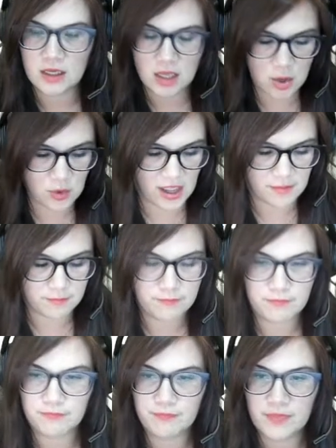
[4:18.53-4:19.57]
Okay.
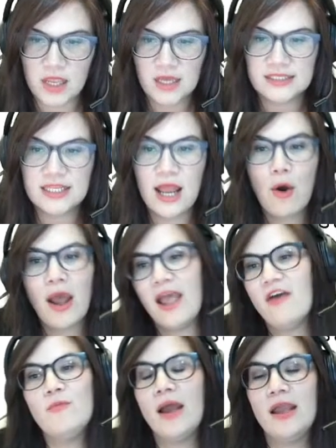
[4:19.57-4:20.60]
So now I
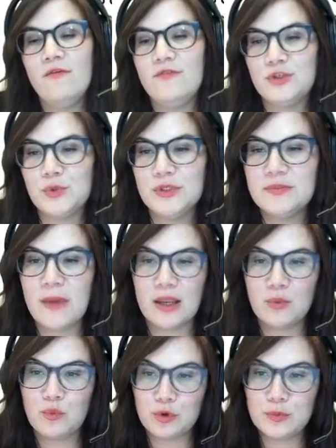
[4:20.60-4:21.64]
have my visuals, my
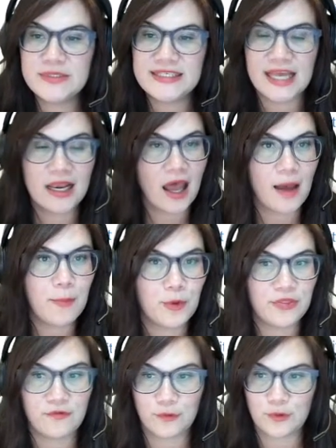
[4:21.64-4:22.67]
room set up with
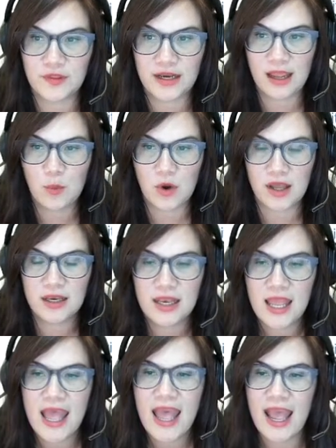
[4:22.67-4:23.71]
the fruit that I want.
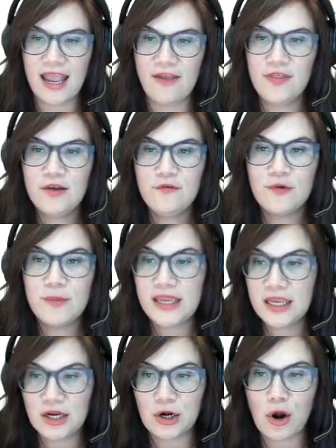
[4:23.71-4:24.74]
And then from
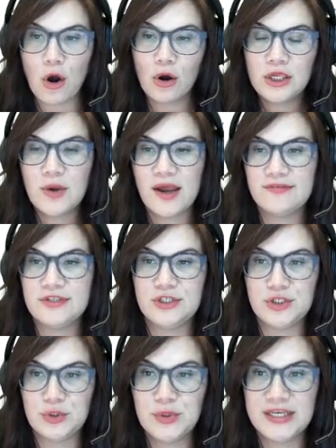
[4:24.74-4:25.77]
here, all you have to
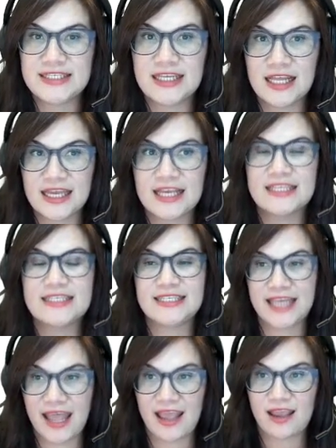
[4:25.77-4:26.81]
do is click
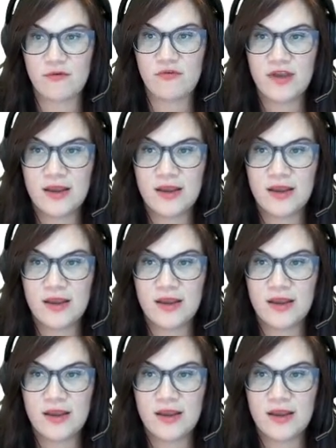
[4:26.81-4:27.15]
save,